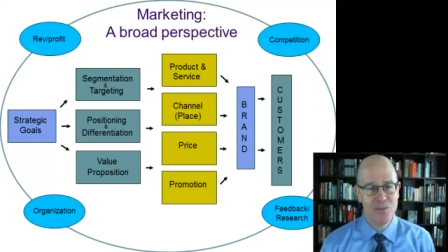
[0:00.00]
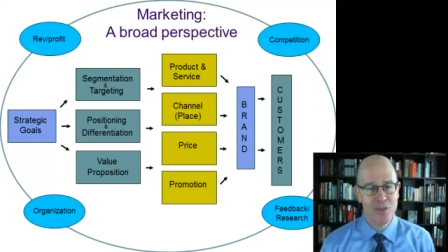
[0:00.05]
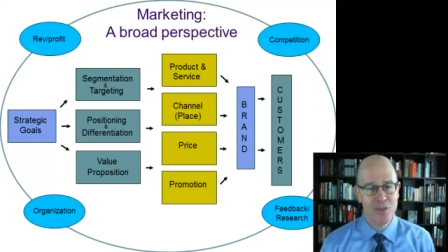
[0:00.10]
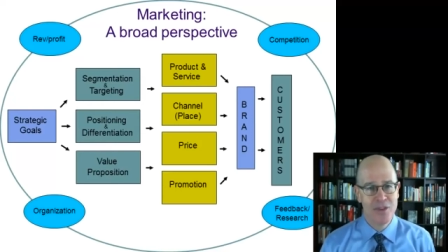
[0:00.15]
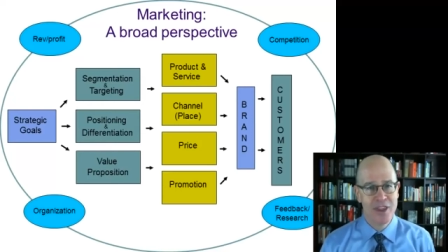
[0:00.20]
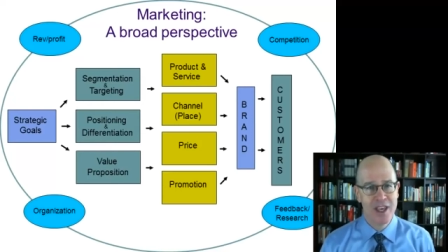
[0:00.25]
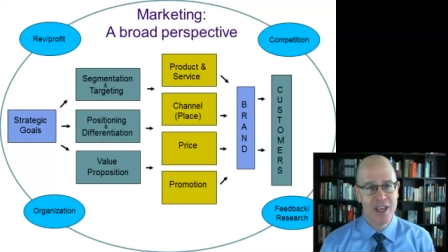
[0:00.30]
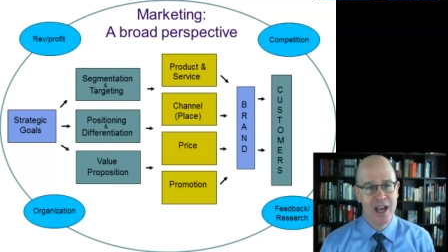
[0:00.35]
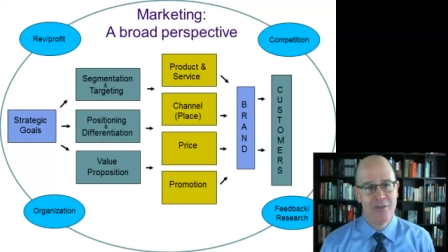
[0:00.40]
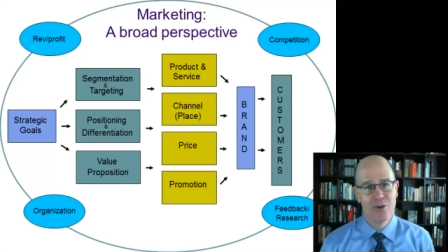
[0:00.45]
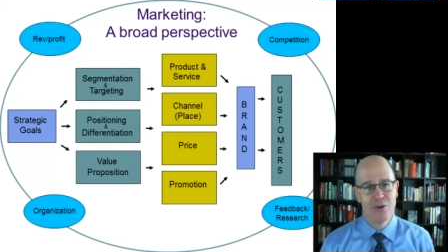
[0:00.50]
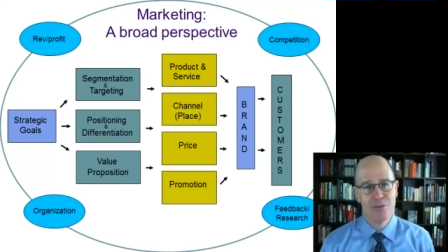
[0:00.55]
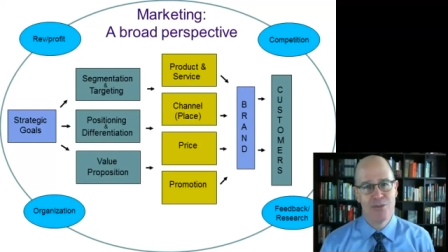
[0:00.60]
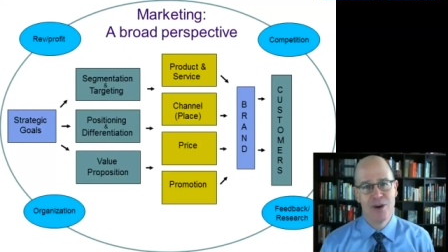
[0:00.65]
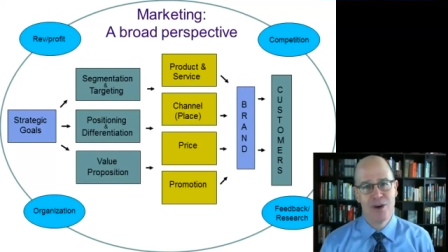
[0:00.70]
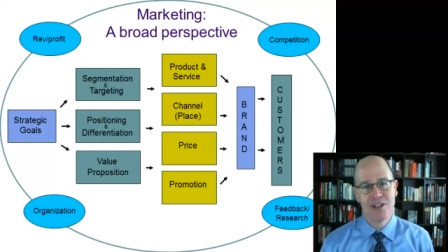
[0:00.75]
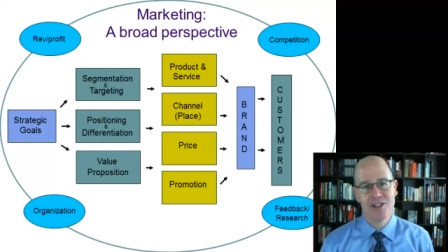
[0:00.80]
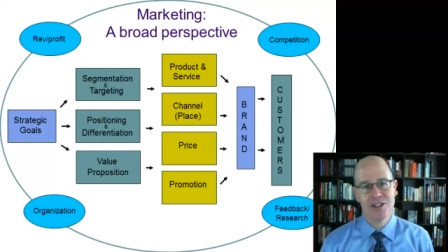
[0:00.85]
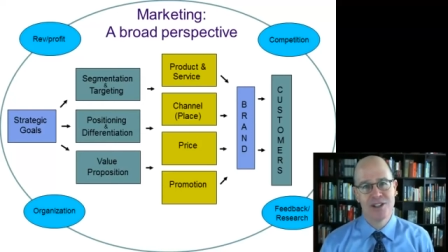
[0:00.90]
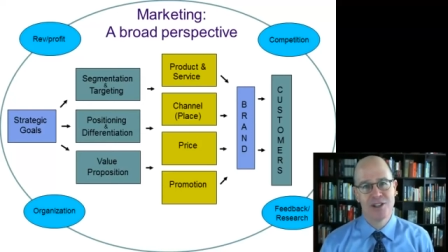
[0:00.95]
the
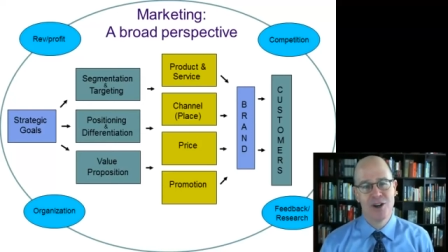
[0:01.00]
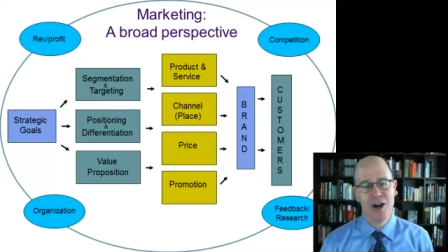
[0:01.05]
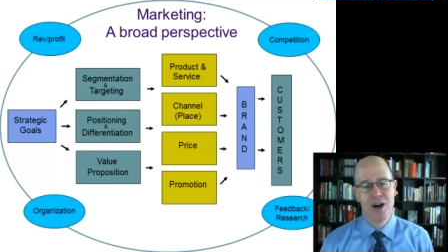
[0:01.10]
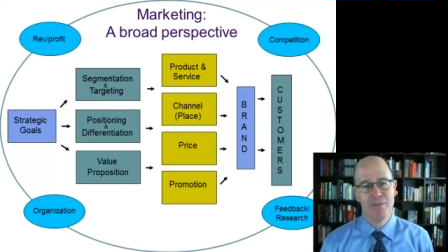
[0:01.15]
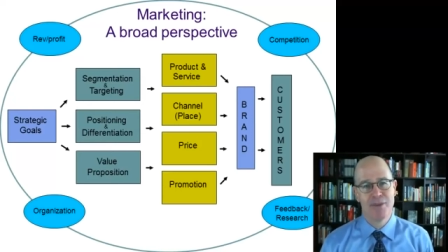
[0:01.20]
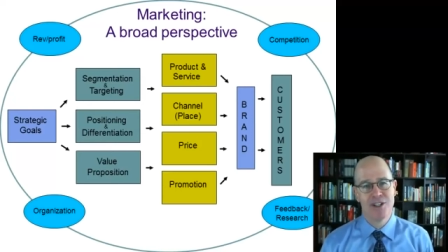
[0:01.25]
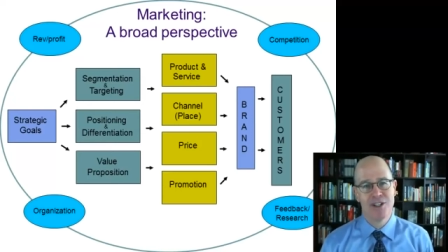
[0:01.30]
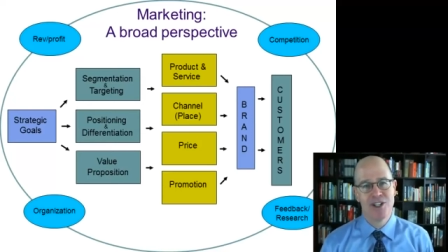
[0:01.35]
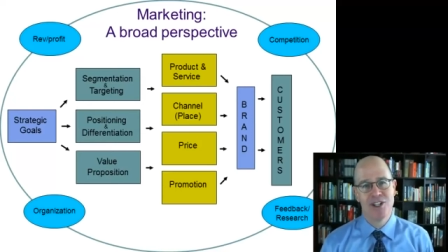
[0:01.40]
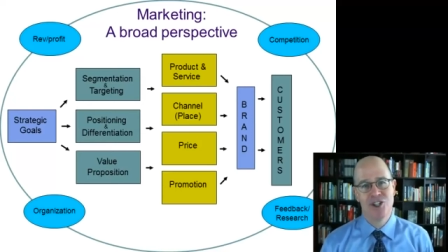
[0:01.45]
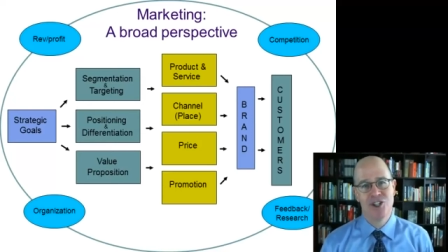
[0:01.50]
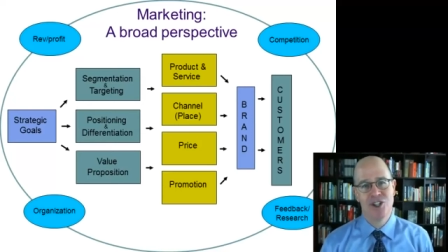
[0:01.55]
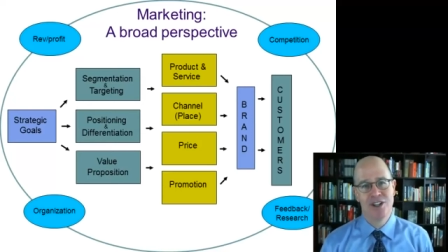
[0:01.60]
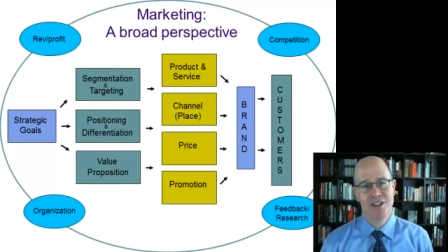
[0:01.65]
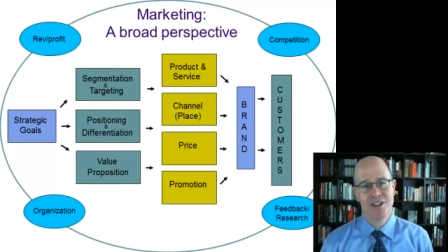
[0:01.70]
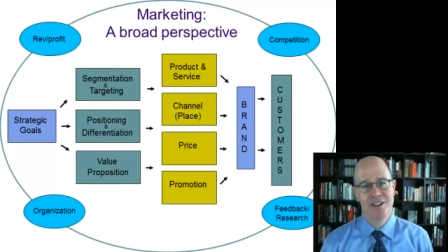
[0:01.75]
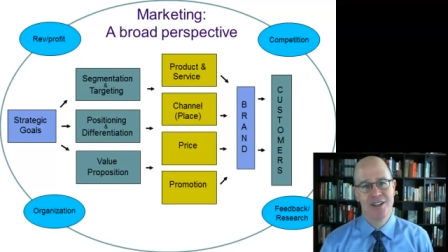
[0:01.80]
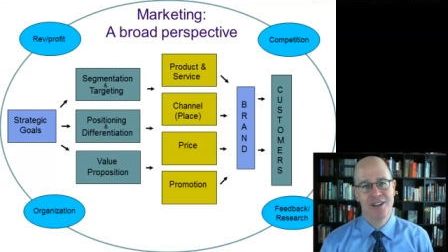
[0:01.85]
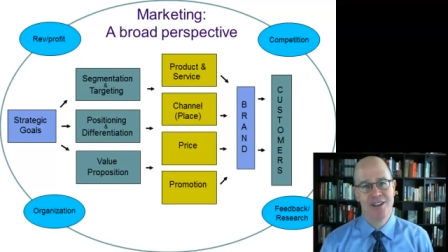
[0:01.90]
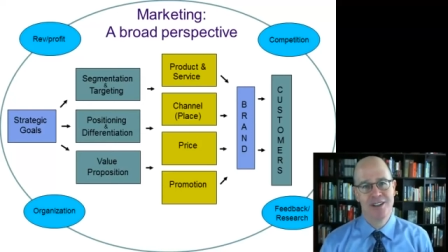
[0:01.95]
ever-present
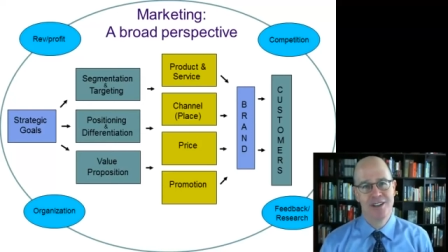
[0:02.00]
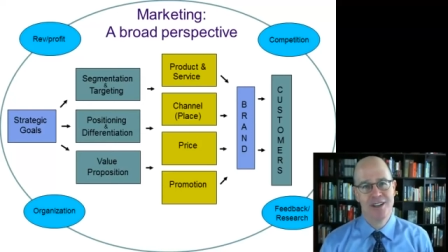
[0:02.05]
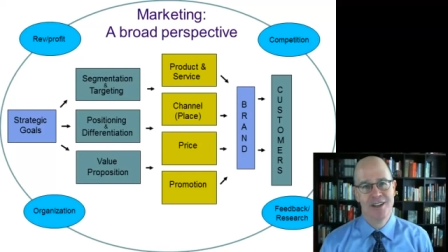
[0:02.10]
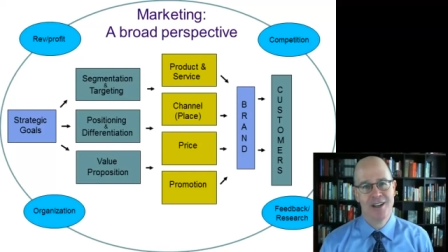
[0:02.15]
competition,